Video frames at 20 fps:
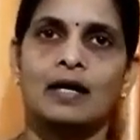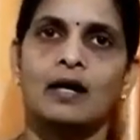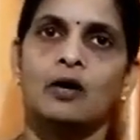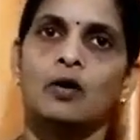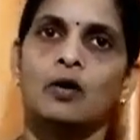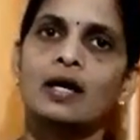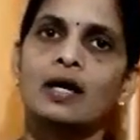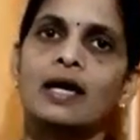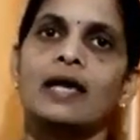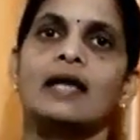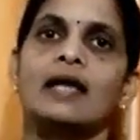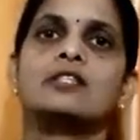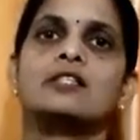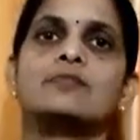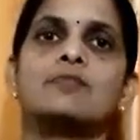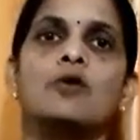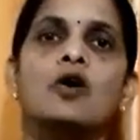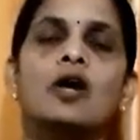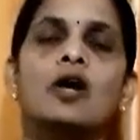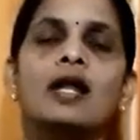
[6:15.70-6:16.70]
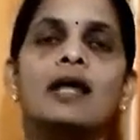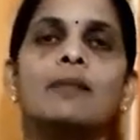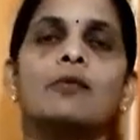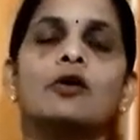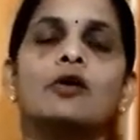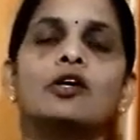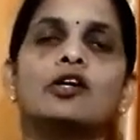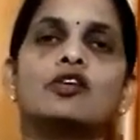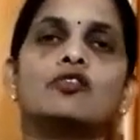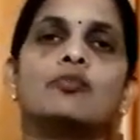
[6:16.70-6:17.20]
Okay, small
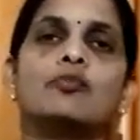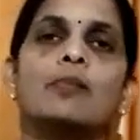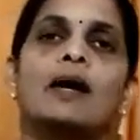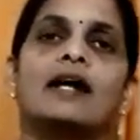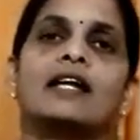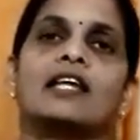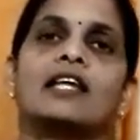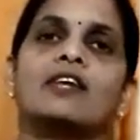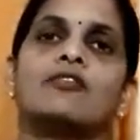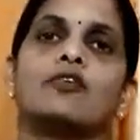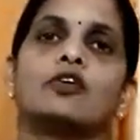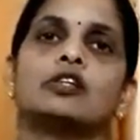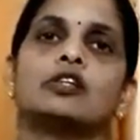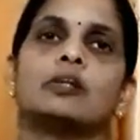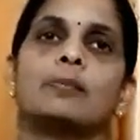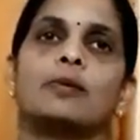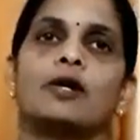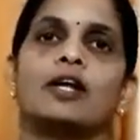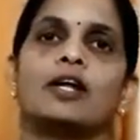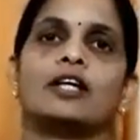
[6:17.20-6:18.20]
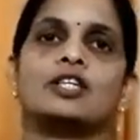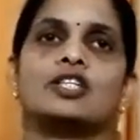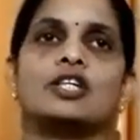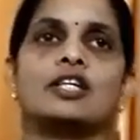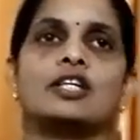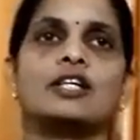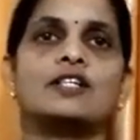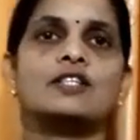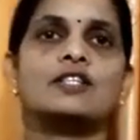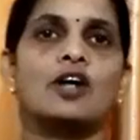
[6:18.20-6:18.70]
amount of money for the production
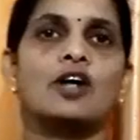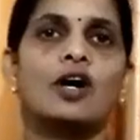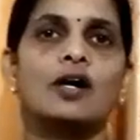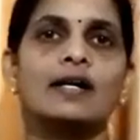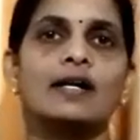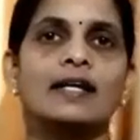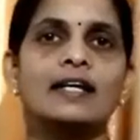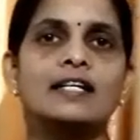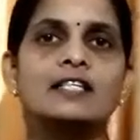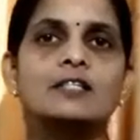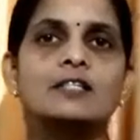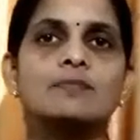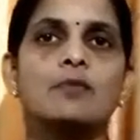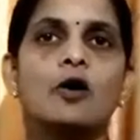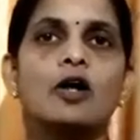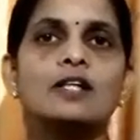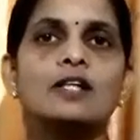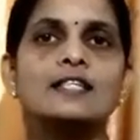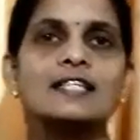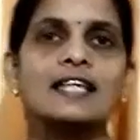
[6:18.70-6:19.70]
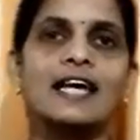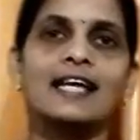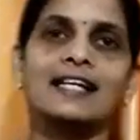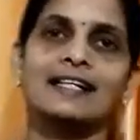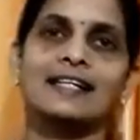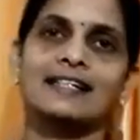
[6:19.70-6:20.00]
is called a small scale